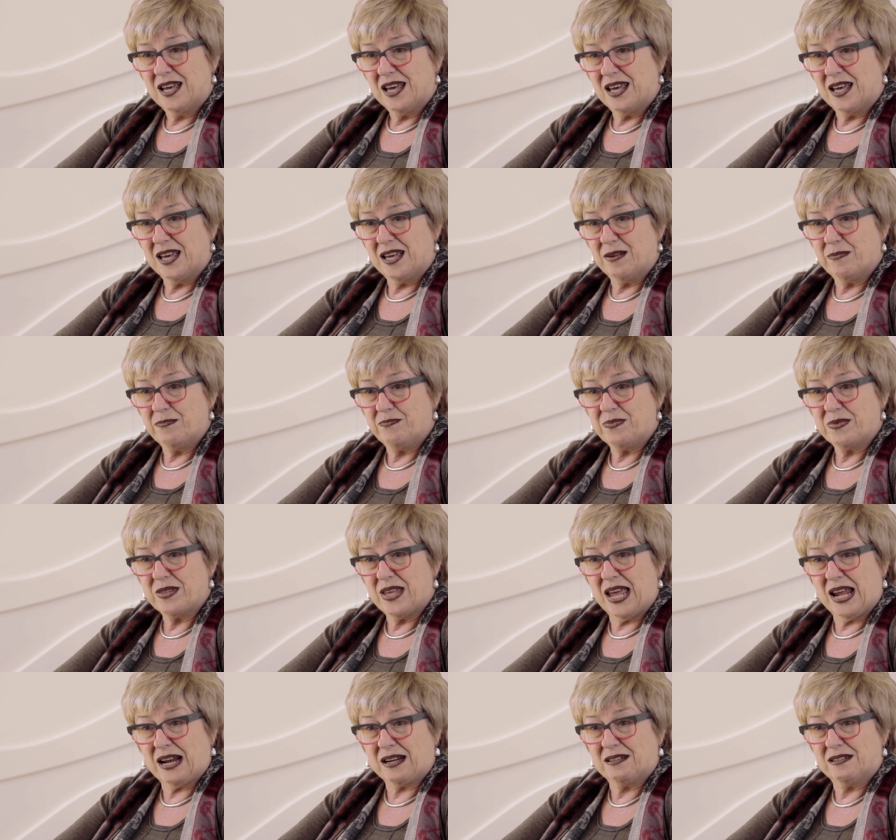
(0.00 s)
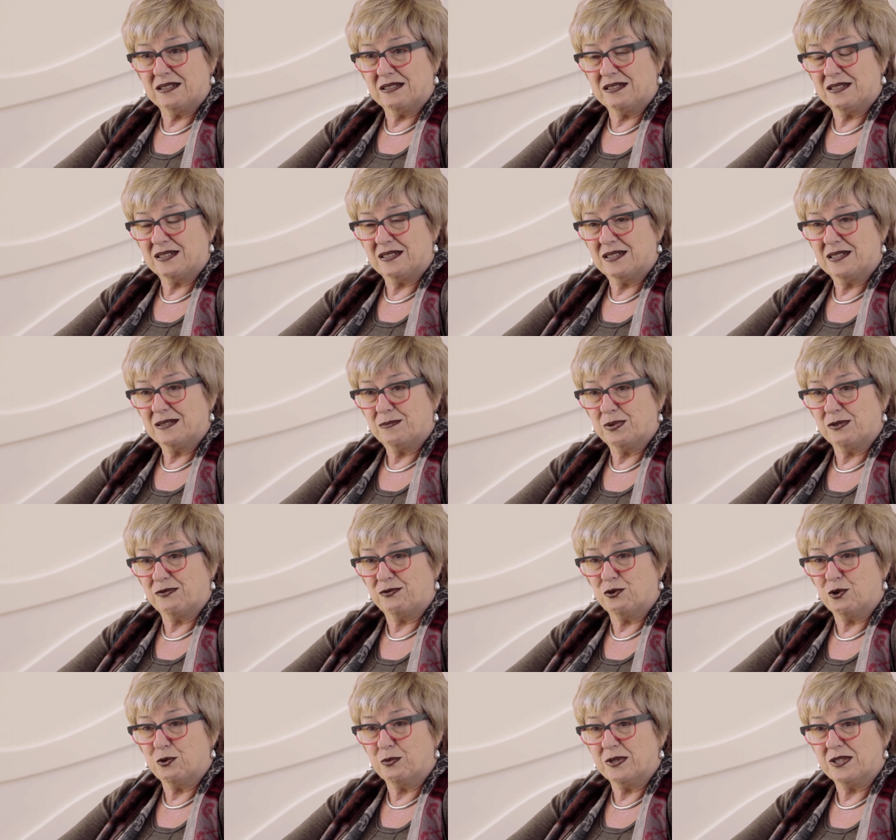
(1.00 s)
um, actors,
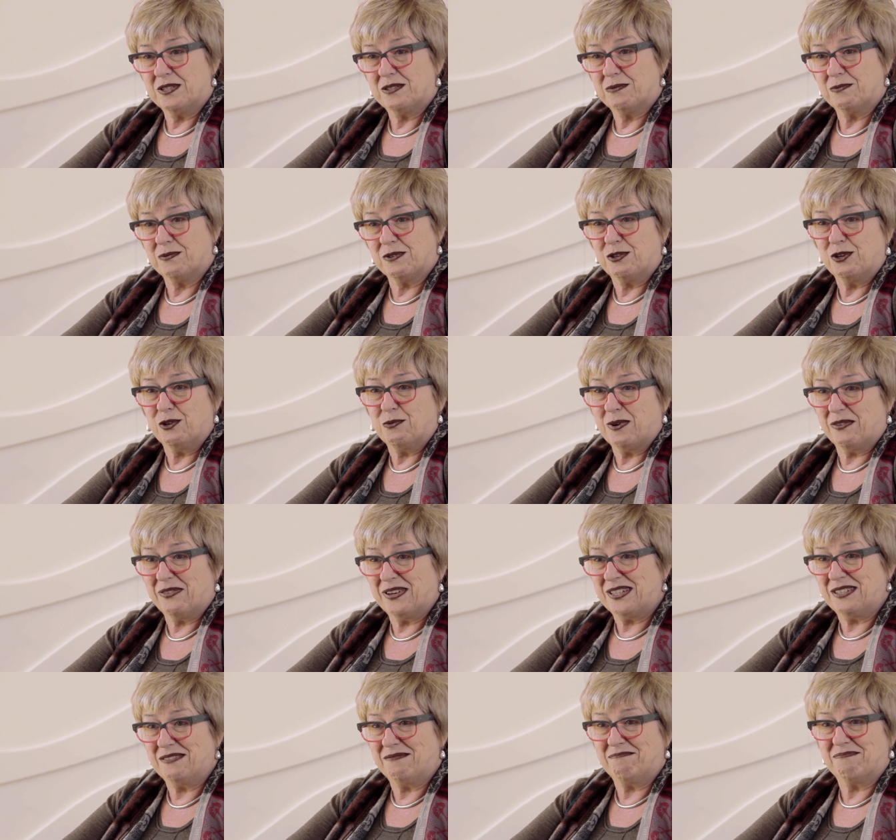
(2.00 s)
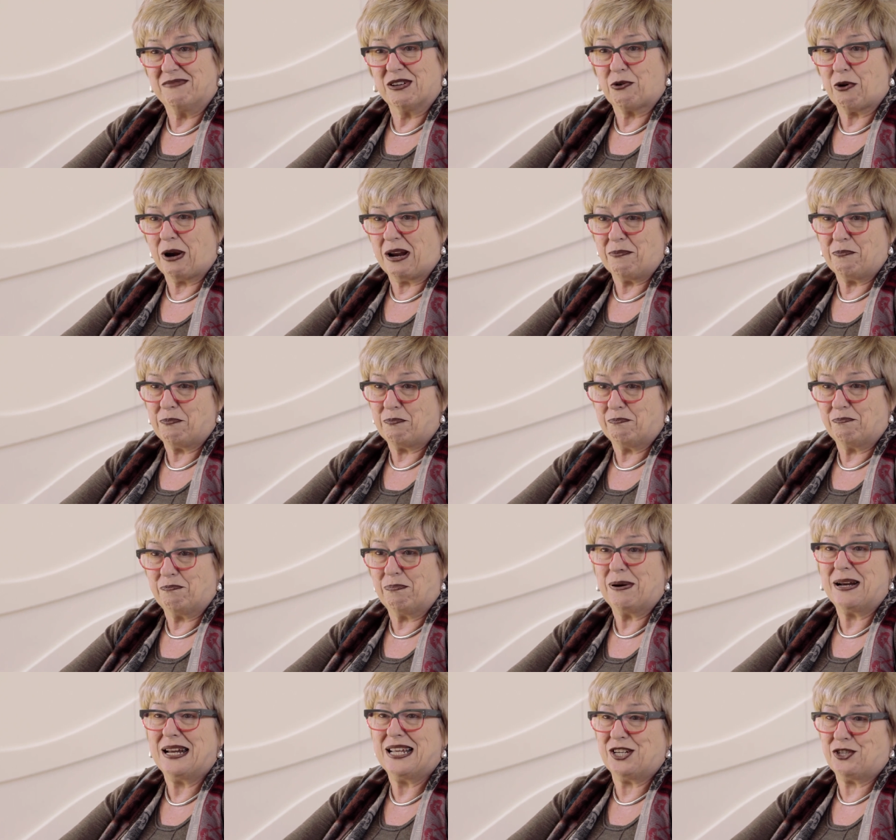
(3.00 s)
performers with whom I've had the great
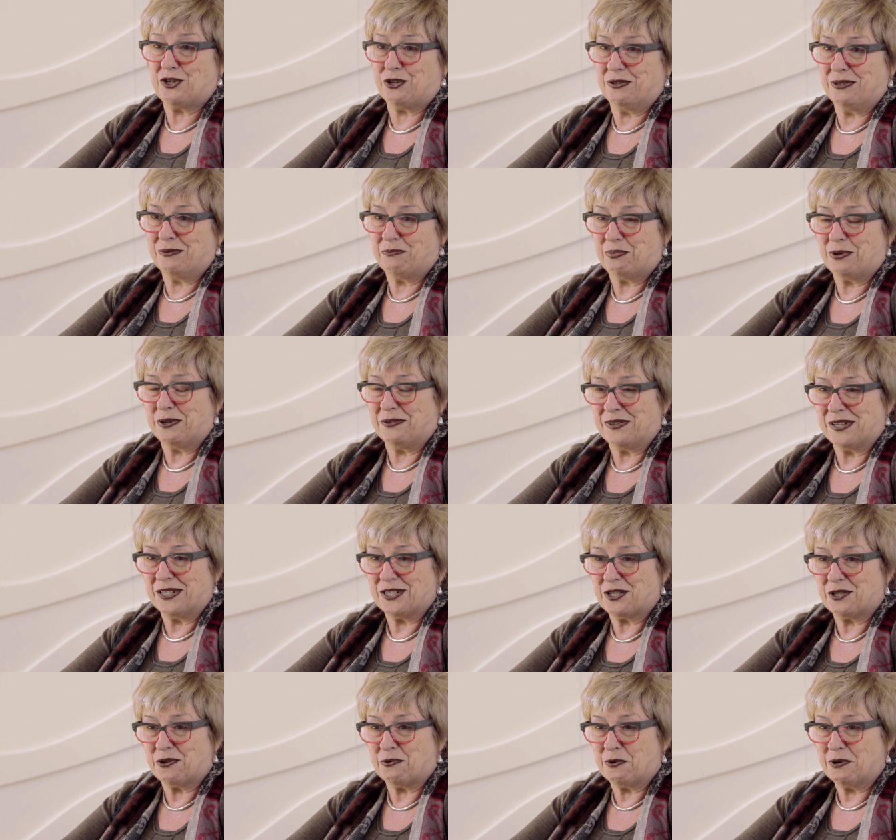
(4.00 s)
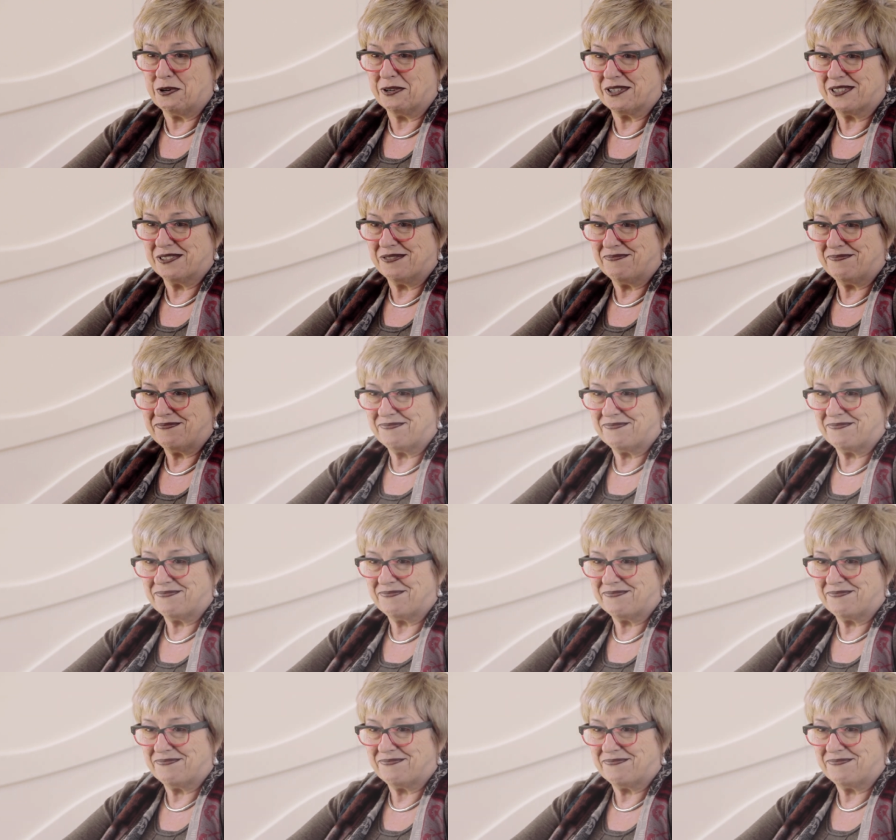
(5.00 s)
pleasure and privilege to work.